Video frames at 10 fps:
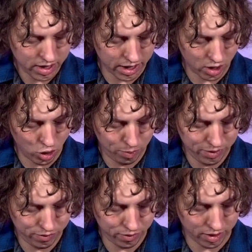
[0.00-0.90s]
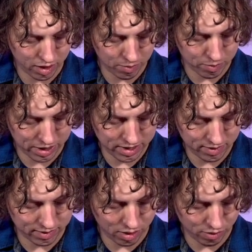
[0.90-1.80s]
It opened for them by
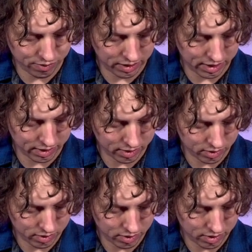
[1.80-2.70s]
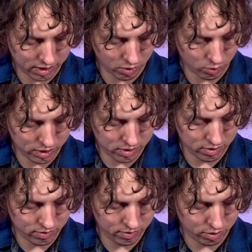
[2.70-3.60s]
itself, and they went
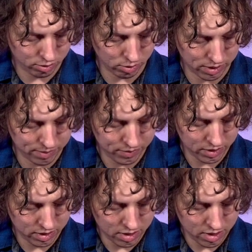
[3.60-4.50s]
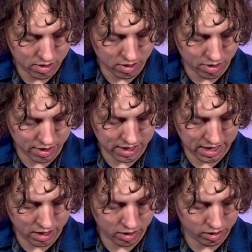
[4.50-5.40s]
through it. They
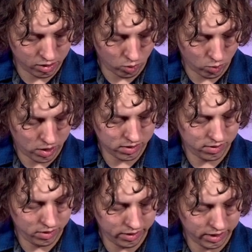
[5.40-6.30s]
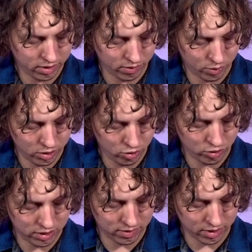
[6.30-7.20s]
had walked the length of one
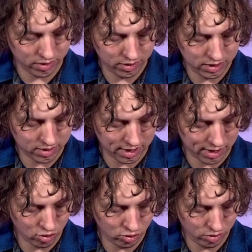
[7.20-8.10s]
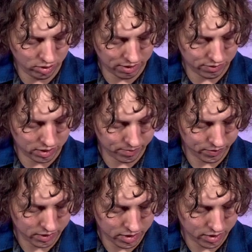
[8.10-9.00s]
street. Suddenly the angel left him.
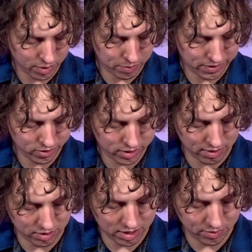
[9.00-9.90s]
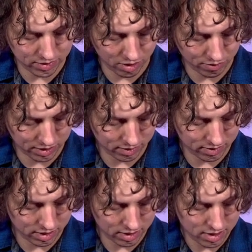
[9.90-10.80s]
Then Peter came to himself and
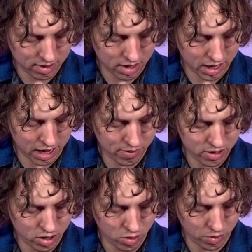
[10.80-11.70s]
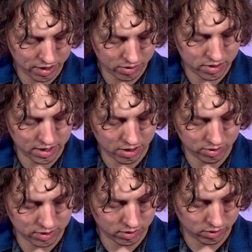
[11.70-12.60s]
said, "Now I know without a doubt
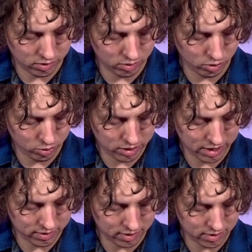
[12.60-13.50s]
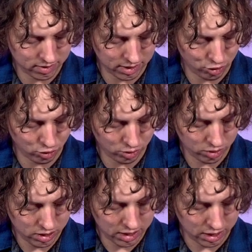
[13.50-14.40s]
that the Lord has sent his angel
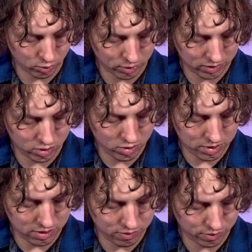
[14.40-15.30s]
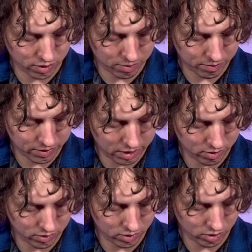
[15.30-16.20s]
and rescued me from
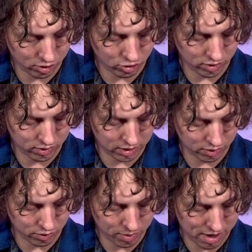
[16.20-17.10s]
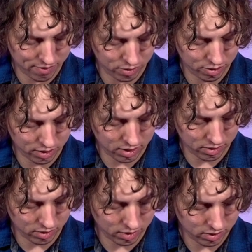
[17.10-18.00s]
Herod's clutches and from everything
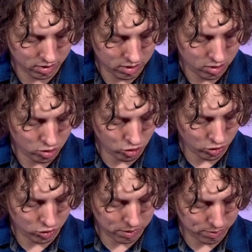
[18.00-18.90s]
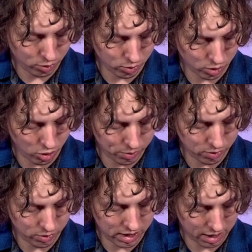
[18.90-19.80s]
the Jewish people were
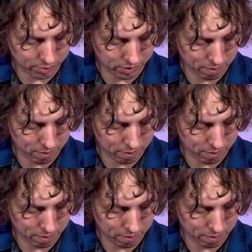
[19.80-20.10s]
hoping would happen."